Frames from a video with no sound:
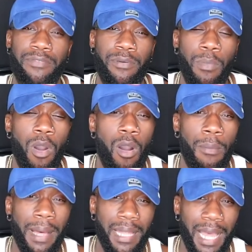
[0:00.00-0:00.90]
football all
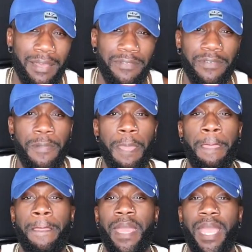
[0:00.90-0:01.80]
my life
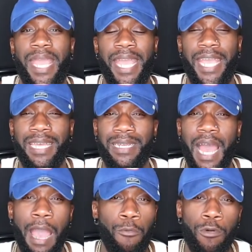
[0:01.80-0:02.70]
and
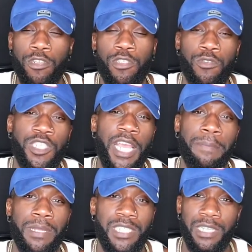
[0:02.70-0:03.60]
I won 2
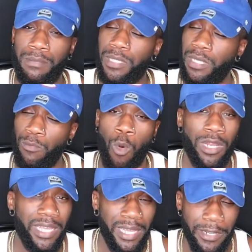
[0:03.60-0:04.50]
championships in
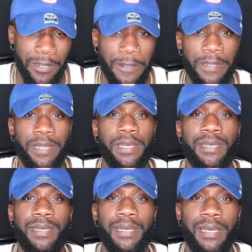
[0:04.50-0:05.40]
1 year.
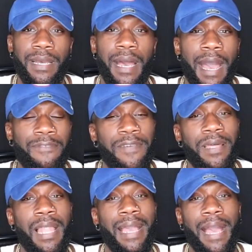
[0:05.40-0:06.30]
I
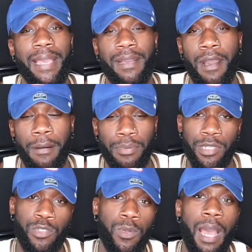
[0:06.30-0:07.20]
feel like I
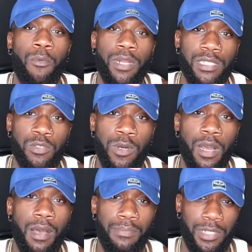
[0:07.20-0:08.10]
accomplished what I wanted to
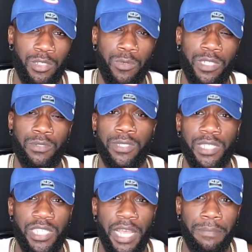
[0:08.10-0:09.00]
accomplish, which was a
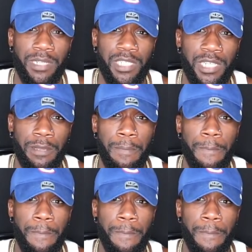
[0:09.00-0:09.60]
championship.